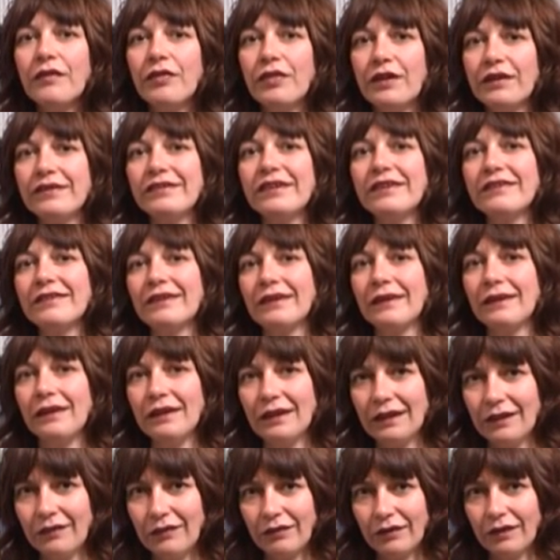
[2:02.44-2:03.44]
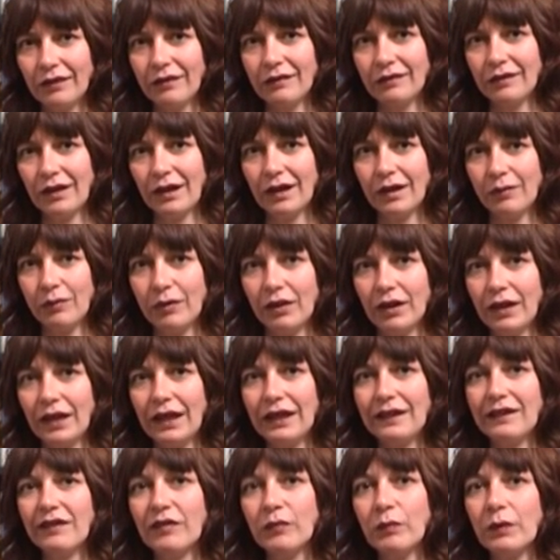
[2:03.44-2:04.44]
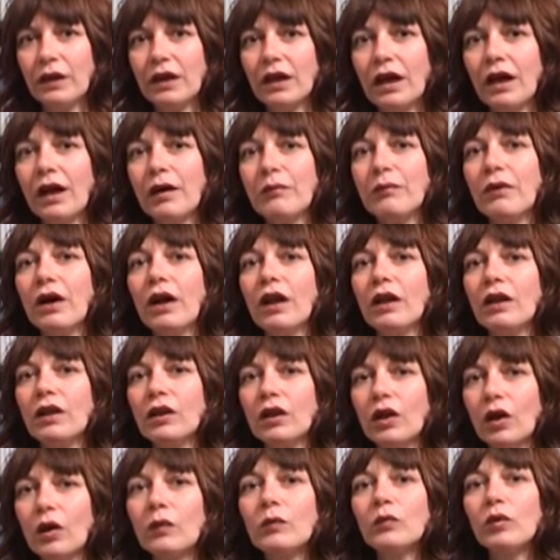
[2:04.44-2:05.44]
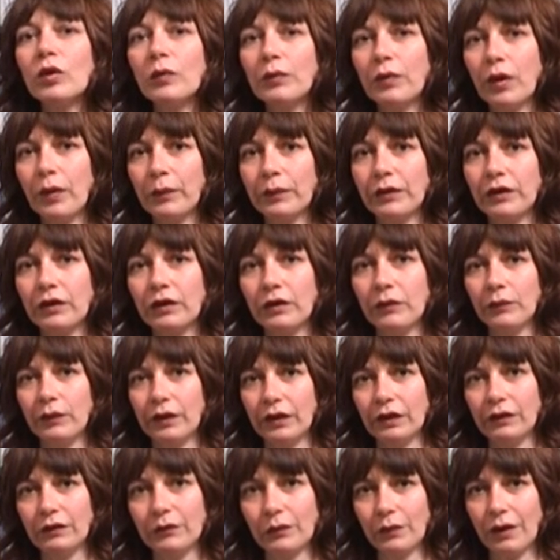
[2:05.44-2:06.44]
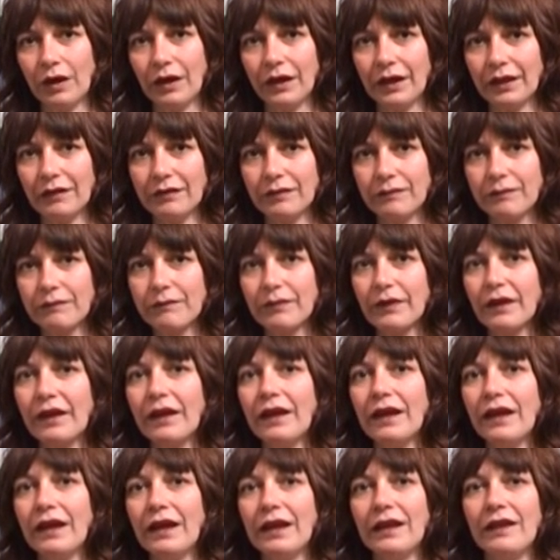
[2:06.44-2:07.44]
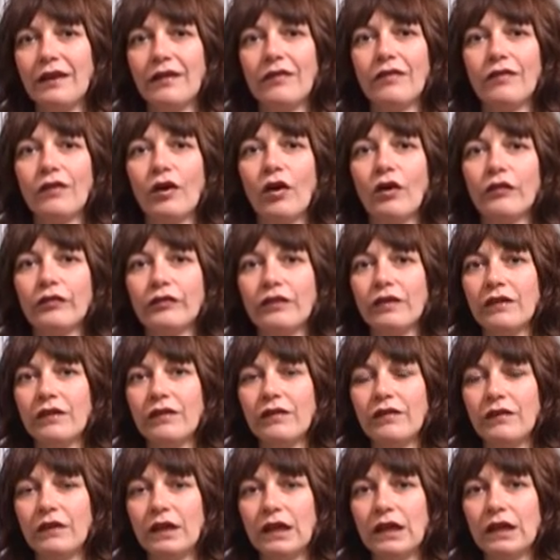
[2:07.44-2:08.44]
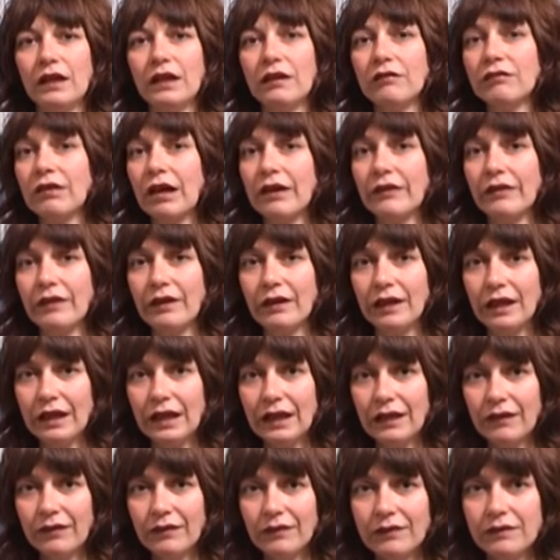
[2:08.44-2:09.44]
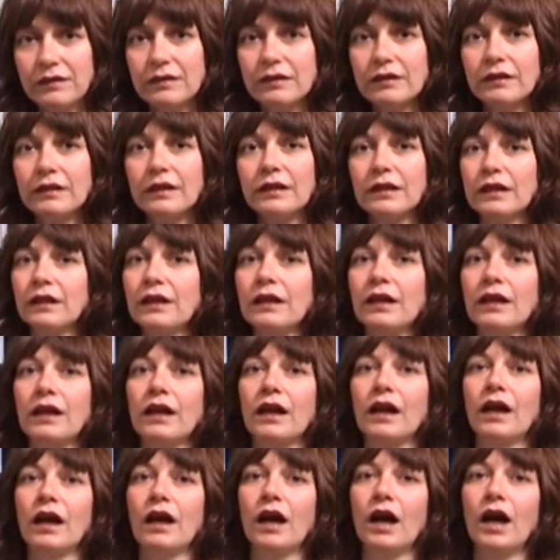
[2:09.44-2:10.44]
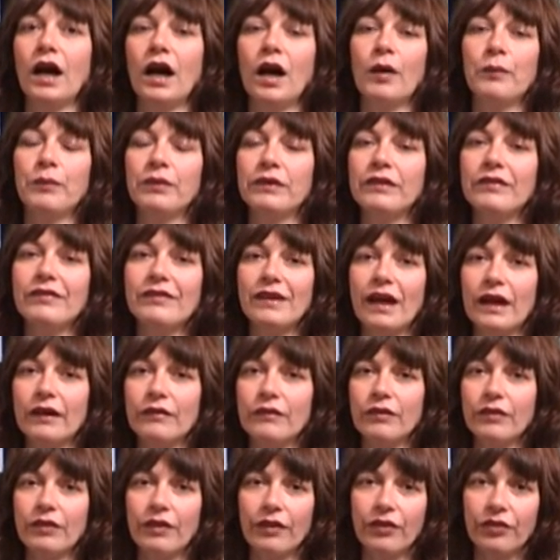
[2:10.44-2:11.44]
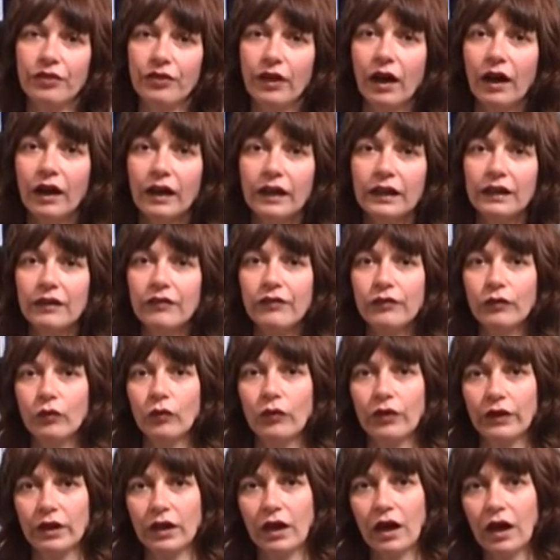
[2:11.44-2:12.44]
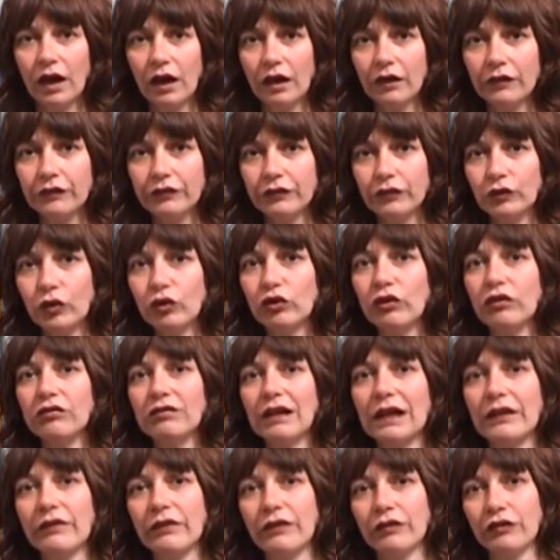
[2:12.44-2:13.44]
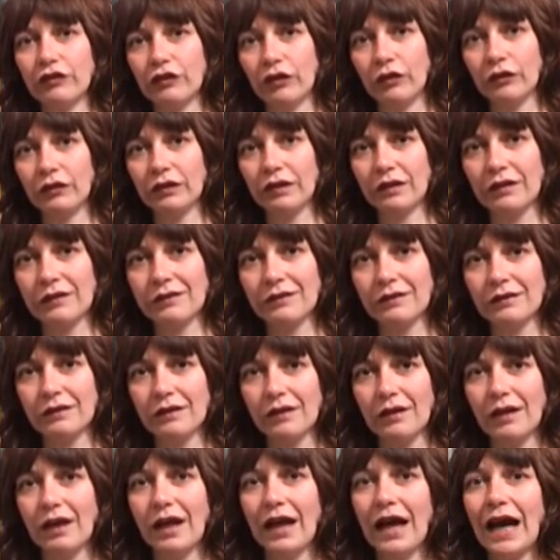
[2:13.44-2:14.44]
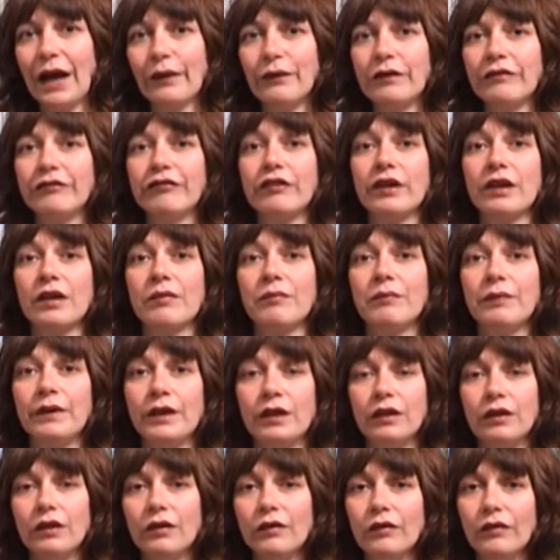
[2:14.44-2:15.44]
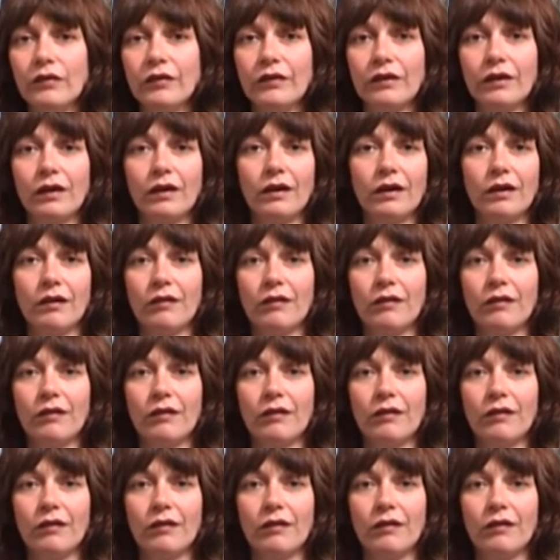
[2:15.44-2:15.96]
This is Kinesiotape. It has become a lot more popular worldwide. It is often seen around the knees, up and down the thighs or the calf, or around the shoulders. However, it can be used